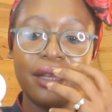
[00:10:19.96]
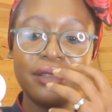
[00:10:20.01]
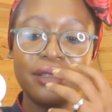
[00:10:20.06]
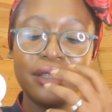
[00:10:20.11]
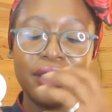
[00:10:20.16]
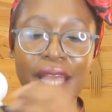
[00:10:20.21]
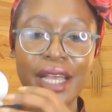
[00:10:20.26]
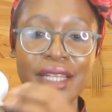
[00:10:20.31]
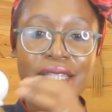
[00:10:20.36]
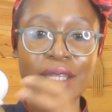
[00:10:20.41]

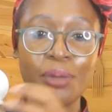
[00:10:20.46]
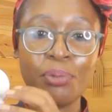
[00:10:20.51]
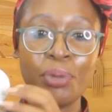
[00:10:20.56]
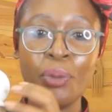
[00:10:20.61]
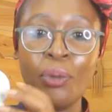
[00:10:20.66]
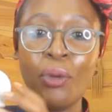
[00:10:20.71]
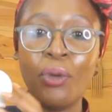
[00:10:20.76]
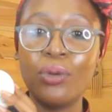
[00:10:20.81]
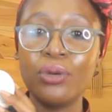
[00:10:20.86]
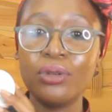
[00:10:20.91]
There are some
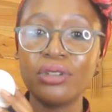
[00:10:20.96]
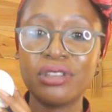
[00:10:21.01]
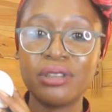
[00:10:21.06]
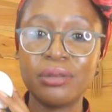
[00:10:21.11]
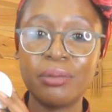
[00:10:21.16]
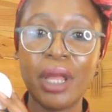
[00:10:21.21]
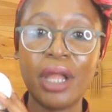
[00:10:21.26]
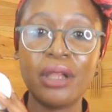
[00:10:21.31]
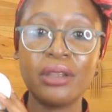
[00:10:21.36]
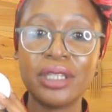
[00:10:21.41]
people who will
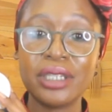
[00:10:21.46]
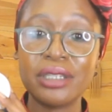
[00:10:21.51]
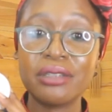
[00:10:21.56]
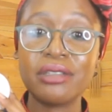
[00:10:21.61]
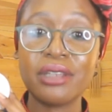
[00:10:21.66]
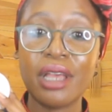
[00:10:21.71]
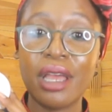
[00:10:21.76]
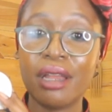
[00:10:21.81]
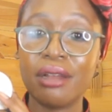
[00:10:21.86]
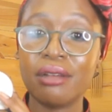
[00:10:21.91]
smell
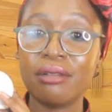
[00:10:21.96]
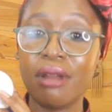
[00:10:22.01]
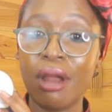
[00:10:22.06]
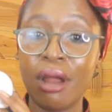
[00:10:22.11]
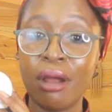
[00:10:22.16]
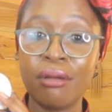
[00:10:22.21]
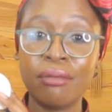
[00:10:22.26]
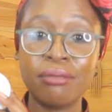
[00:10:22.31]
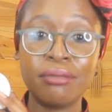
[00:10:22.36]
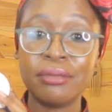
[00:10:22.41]
this and
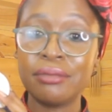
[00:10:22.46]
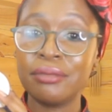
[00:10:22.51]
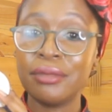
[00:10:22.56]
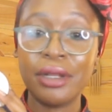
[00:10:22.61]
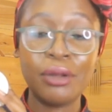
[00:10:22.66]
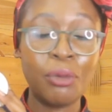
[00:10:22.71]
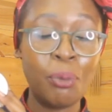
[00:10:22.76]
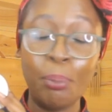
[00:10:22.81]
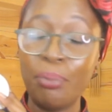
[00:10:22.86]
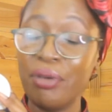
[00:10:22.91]

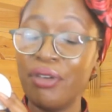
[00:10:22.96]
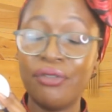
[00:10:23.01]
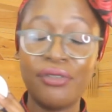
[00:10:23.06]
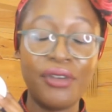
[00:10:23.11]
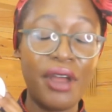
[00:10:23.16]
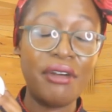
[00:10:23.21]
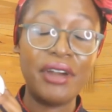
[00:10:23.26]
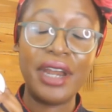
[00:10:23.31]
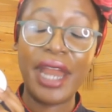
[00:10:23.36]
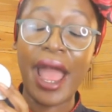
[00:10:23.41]
be
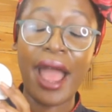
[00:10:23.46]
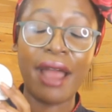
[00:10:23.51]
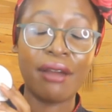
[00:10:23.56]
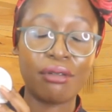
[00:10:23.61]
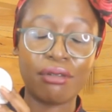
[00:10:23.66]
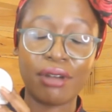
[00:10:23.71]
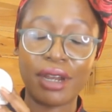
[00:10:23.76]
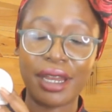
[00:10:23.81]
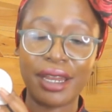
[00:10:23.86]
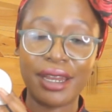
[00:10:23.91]
very
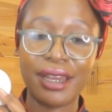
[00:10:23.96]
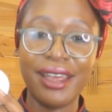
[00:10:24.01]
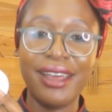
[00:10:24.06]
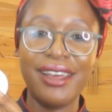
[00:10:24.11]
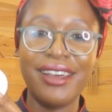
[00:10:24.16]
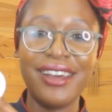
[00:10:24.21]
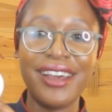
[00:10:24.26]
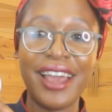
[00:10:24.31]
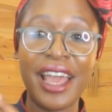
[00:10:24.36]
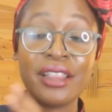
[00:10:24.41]
angry.
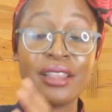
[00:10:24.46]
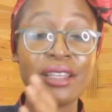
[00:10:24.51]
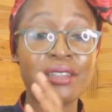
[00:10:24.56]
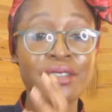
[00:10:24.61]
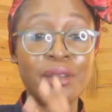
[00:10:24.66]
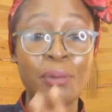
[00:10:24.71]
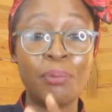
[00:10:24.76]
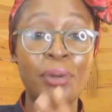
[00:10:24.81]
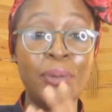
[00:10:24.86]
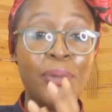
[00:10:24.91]
And there's
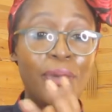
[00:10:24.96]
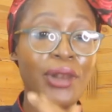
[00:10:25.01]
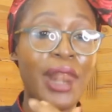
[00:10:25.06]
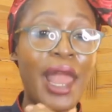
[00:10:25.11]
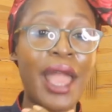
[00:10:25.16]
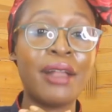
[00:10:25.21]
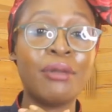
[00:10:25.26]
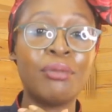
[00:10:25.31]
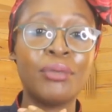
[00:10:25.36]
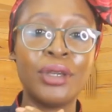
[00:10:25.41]
some people
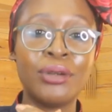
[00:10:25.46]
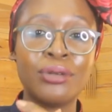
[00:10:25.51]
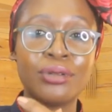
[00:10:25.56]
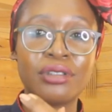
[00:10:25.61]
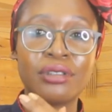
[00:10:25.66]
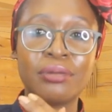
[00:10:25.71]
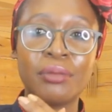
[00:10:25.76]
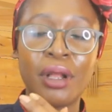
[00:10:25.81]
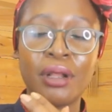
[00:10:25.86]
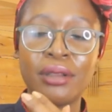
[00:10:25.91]
like me who
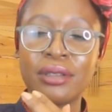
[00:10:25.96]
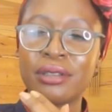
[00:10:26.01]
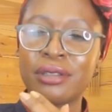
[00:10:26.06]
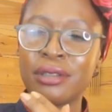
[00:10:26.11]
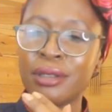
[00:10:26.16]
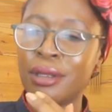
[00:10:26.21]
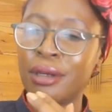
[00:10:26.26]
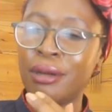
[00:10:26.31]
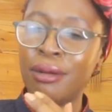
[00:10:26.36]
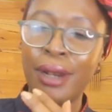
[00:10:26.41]
smell this and they